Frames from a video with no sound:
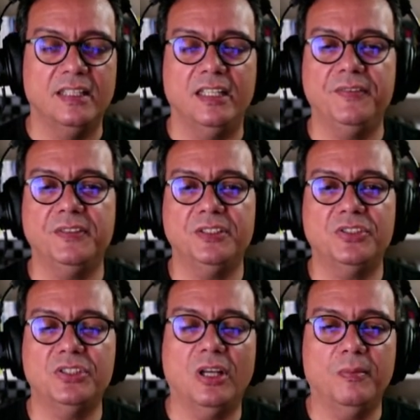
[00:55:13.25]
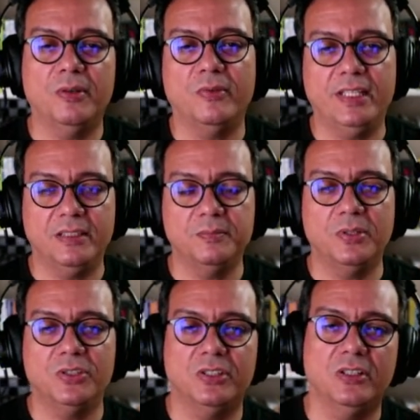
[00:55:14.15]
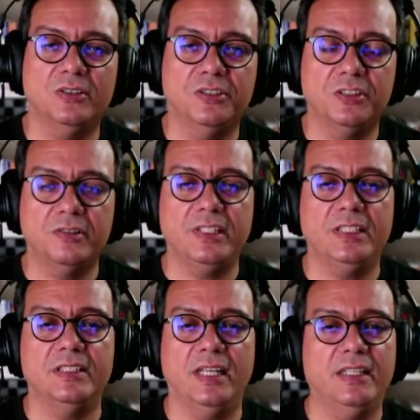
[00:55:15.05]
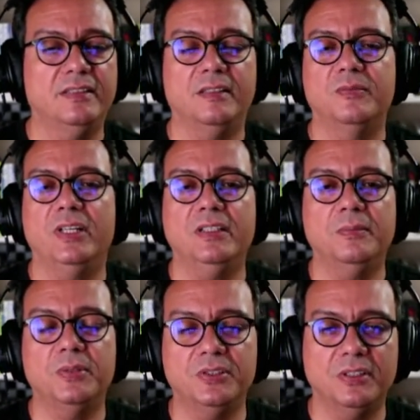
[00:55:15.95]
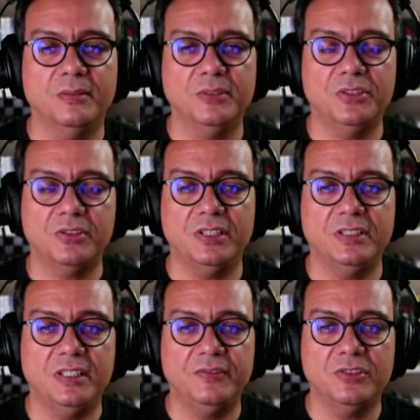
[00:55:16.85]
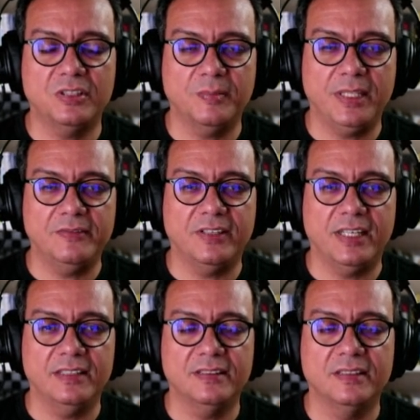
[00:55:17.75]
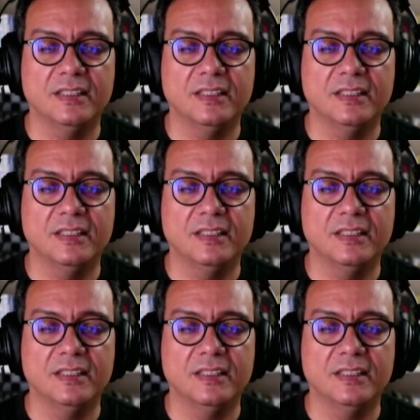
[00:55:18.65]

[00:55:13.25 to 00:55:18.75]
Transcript: If you just stop a random person on the street and some random person on the street give you some advice,